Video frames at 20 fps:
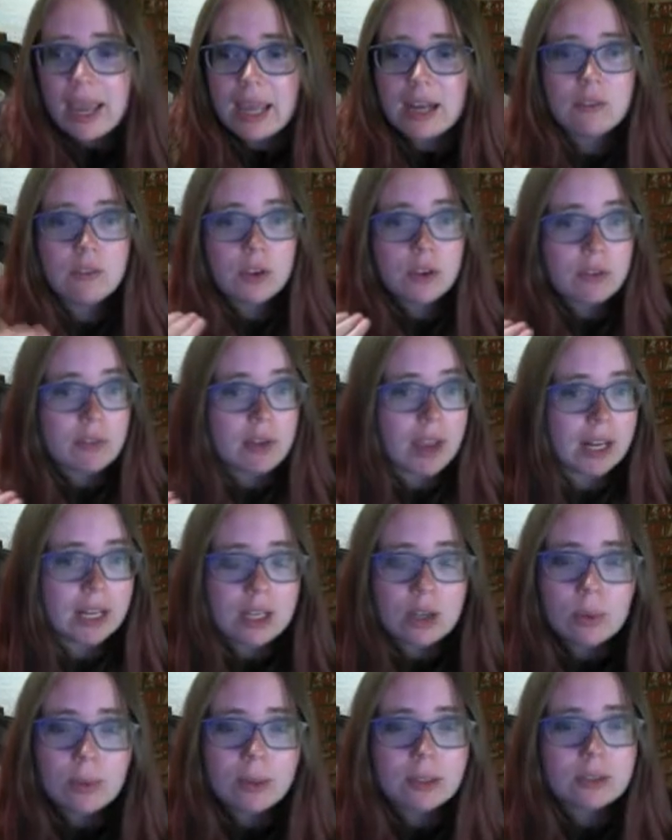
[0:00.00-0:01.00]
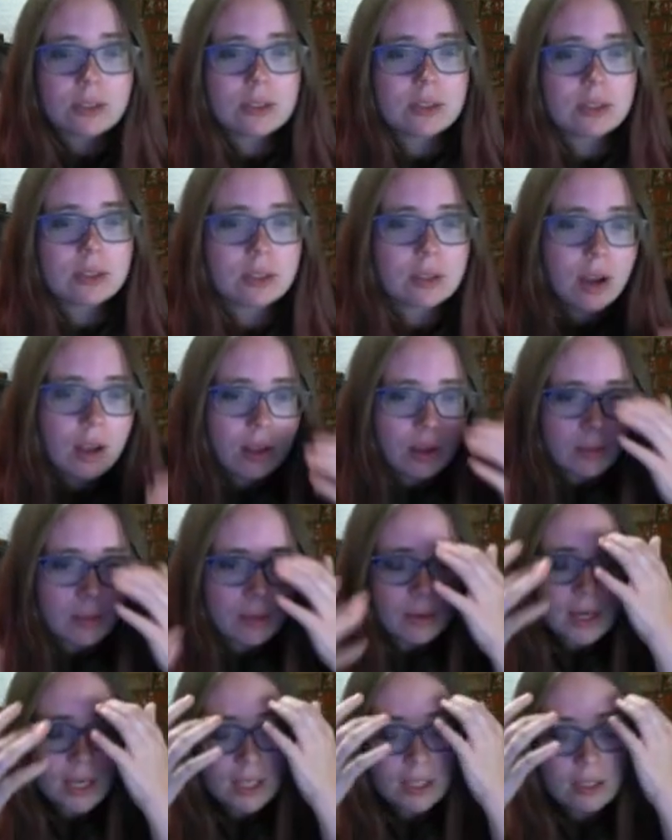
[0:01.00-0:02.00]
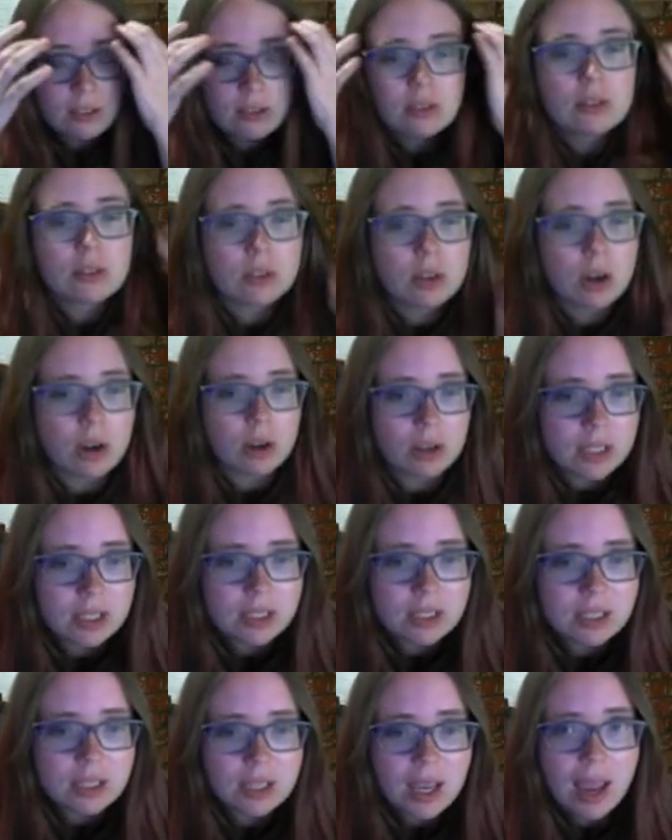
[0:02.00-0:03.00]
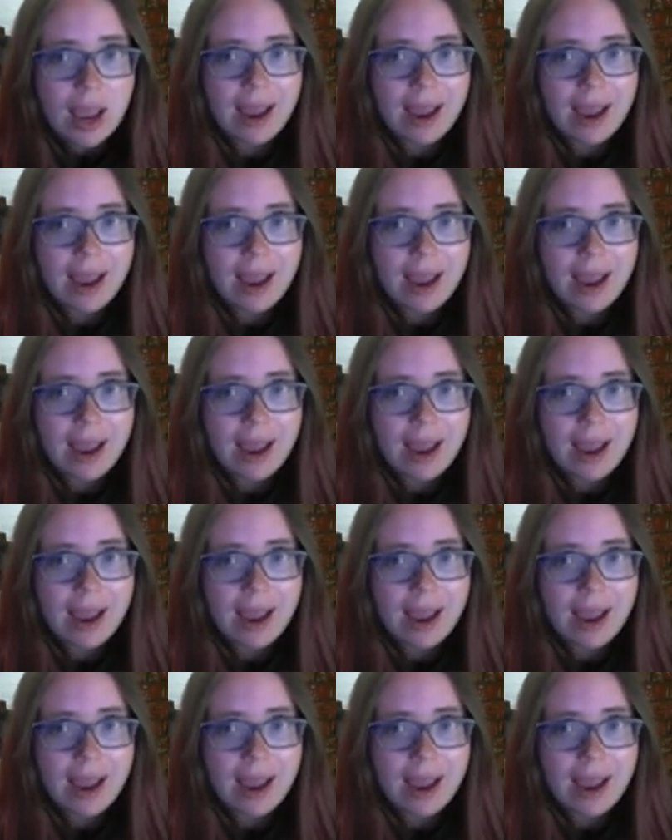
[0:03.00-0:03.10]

And if you have any questions at all about getting started,